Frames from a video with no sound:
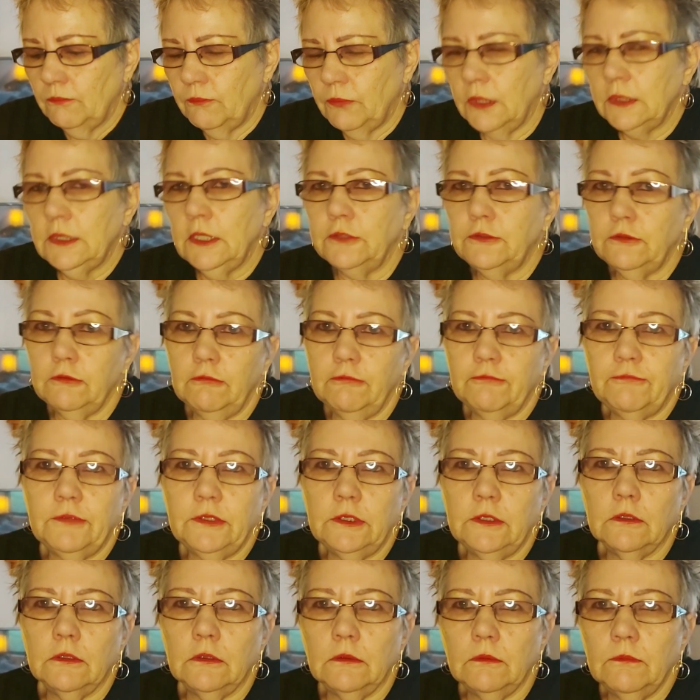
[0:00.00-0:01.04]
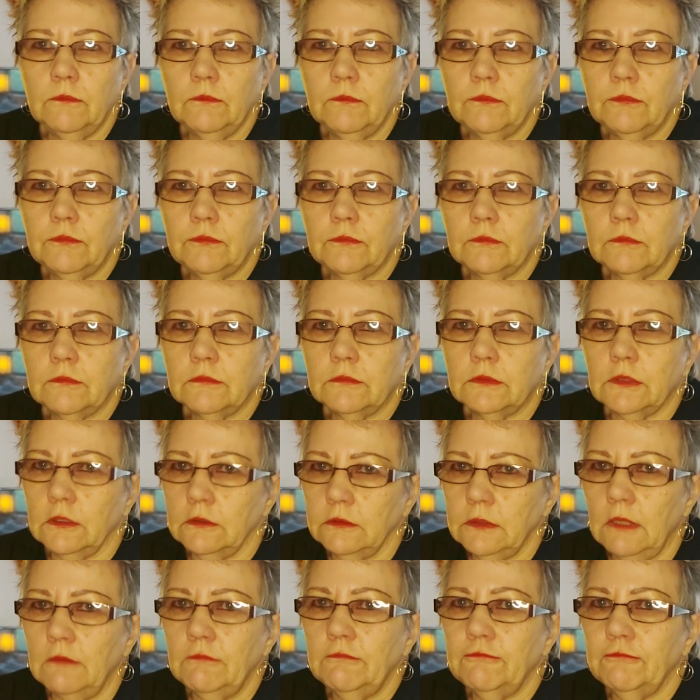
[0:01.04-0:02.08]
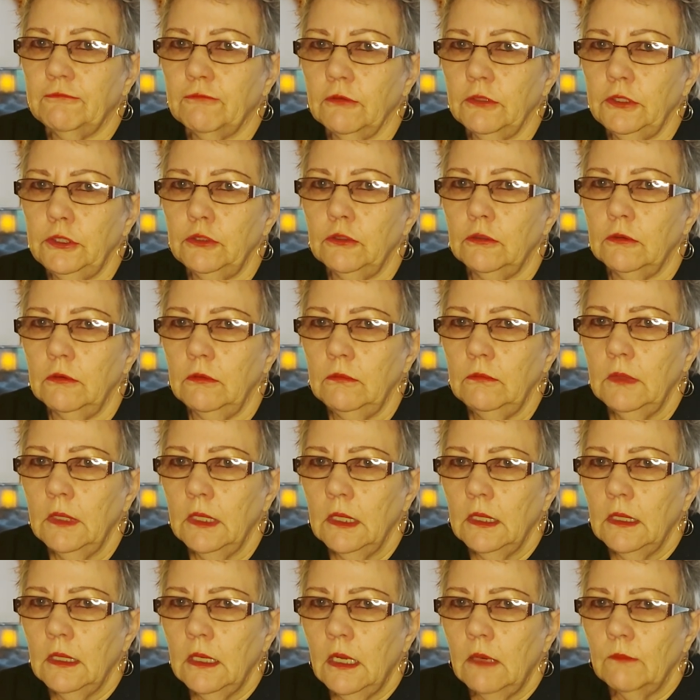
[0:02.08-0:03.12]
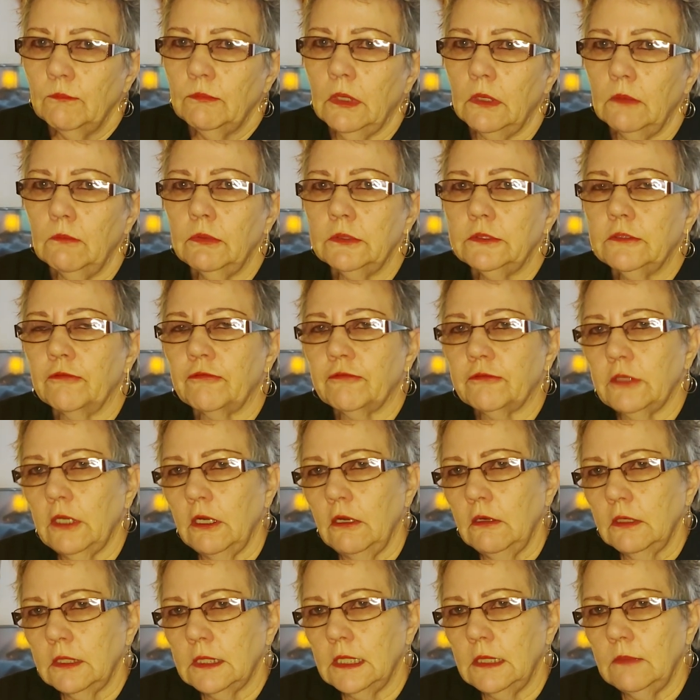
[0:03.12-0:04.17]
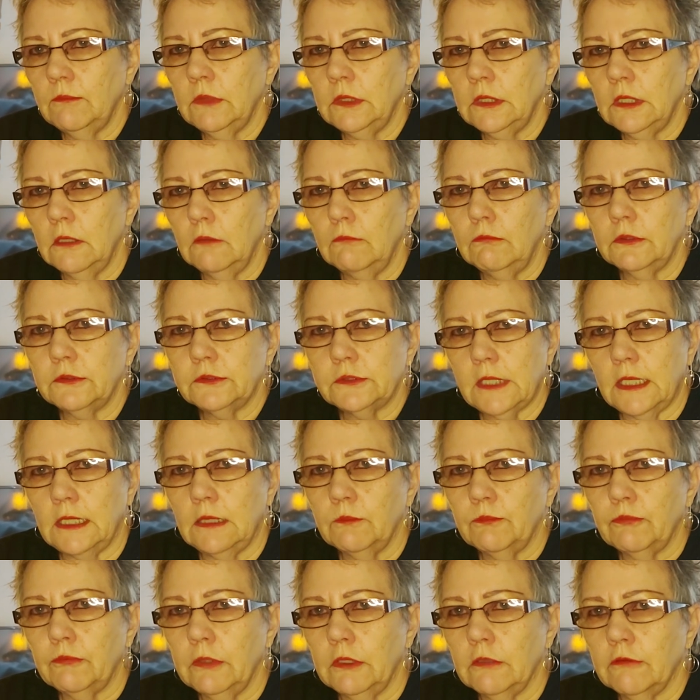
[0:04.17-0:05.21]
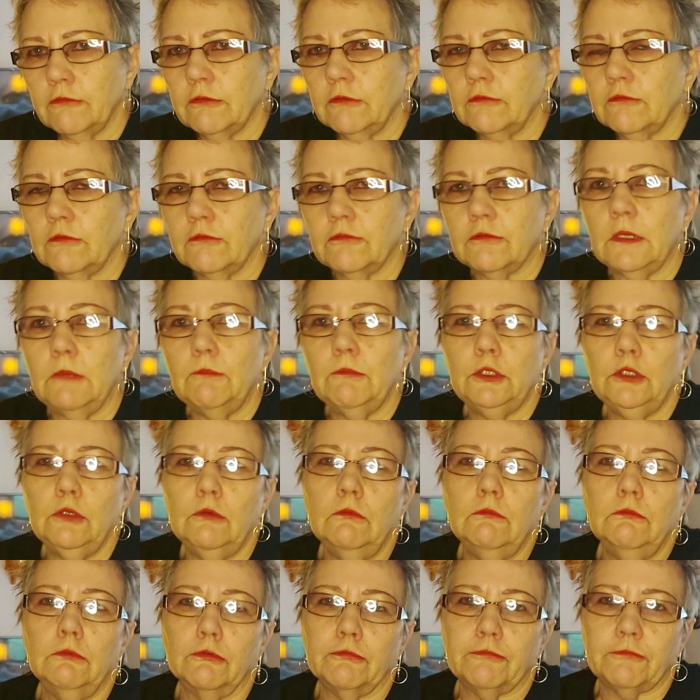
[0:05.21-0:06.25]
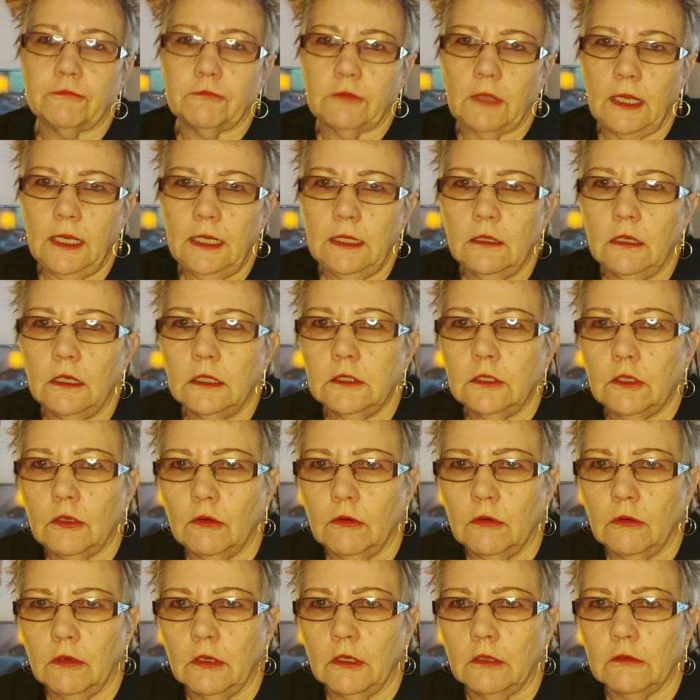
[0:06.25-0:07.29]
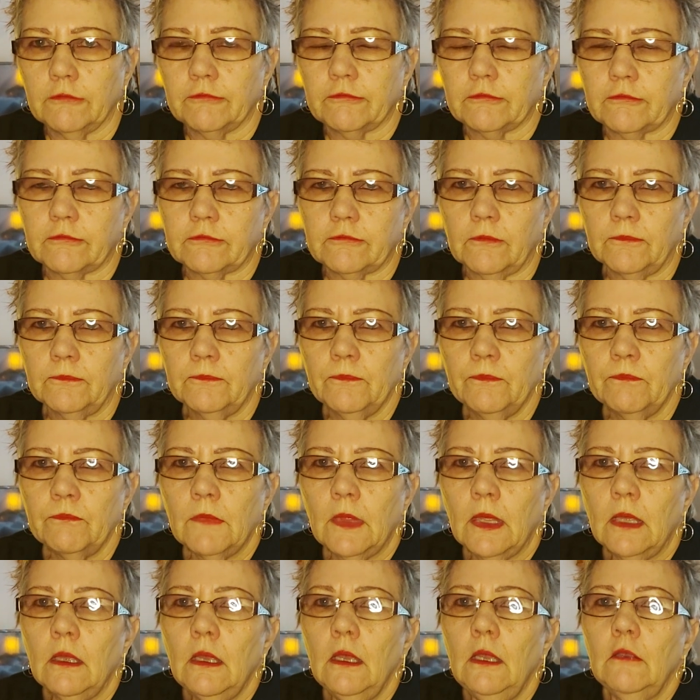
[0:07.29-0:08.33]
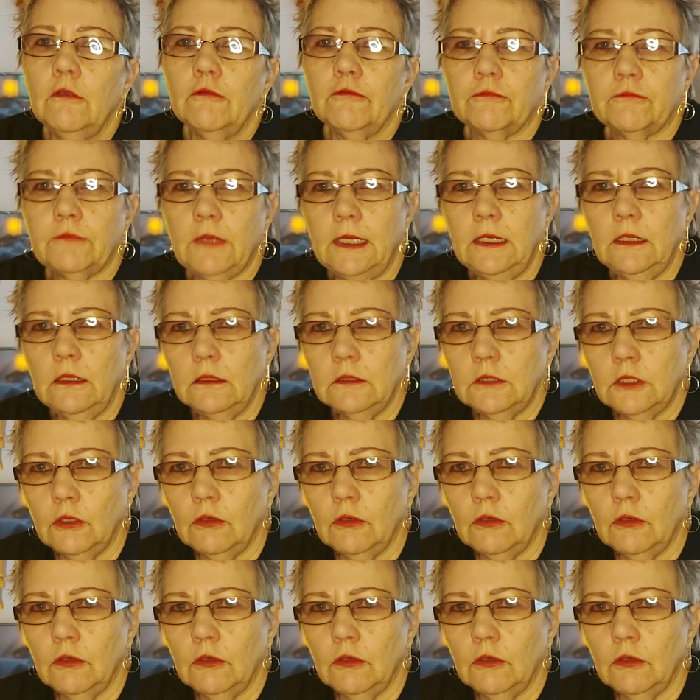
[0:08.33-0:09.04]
But I do feel the love for you. But with the star coming out with temperance, this is someone who will stay on course. Stay on